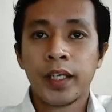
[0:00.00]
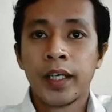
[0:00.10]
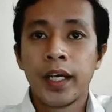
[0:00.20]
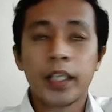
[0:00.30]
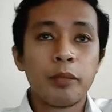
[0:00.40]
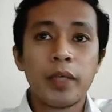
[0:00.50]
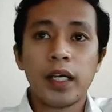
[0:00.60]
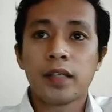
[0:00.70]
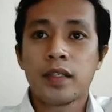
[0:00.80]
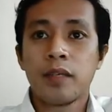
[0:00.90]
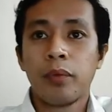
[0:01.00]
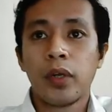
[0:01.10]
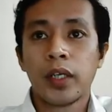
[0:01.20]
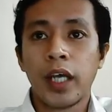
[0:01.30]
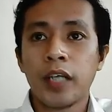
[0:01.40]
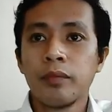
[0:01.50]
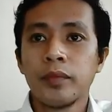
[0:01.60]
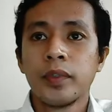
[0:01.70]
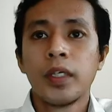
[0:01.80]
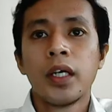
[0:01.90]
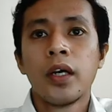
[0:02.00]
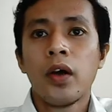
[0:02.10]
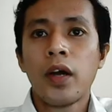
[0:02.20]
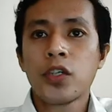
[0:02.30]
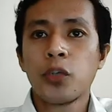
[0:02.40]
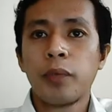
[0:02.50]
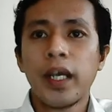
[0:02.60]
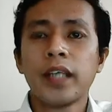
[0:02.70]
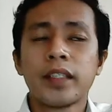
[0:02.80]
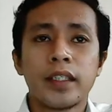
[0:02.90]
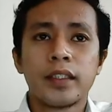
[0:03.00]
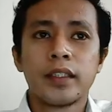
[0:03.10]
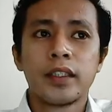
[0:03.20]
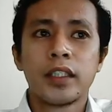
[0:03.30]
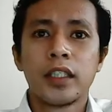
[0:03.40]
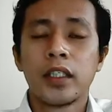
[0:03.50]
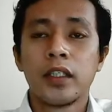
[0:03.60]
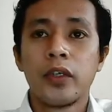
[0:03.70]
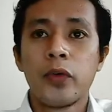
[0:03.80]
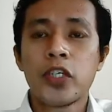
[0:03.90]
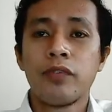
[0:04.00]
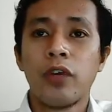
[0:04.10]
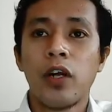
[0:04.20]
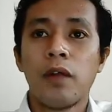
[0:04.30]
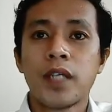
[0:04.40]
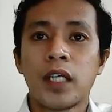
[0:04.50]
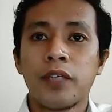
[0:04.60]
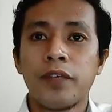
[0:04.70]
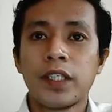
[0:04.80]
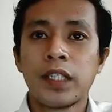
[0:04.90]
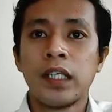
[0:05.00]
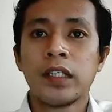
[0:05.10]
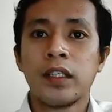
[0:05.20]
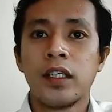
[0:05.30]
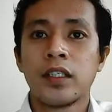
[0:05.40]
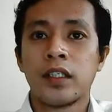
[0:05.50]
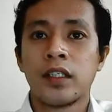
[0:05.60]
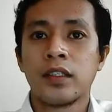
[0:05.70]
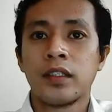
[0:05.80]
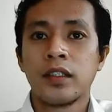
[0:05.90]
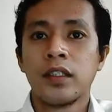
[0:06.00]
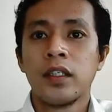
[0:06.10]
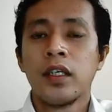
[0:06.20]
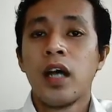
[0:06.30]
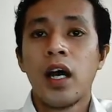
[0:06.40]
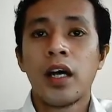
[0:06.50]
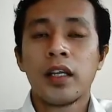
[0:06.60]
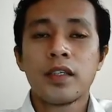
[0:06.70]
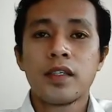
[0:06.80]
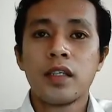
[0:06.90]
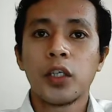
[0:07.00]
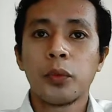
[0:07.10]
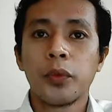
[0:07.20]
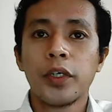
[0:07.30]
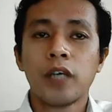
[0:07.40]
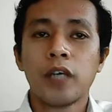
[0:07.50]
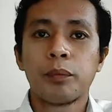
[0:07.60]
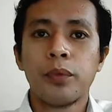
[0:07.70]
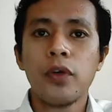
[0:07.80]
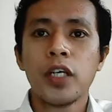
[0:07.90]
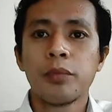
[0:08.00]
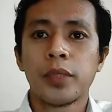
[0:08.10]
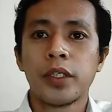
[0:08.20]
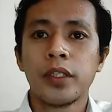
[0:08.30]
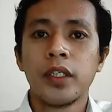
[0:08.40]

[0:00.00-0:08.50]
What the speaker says: It can be a simple game or as complicated, which involves artificial intelligence. And it is not the work of a programmer